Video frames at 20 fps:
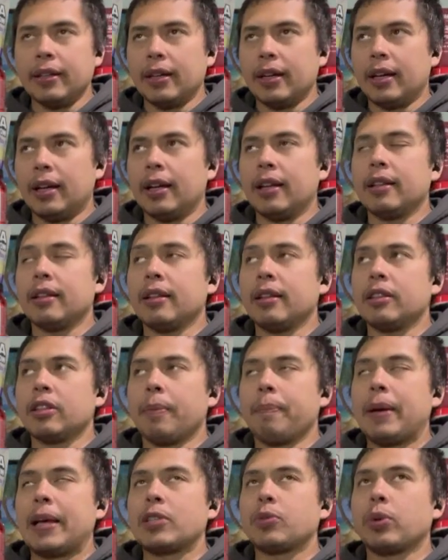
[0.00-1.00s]
the
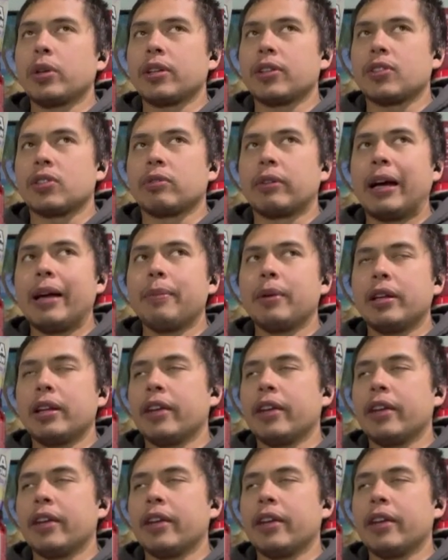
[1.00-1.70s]
best way to describe it,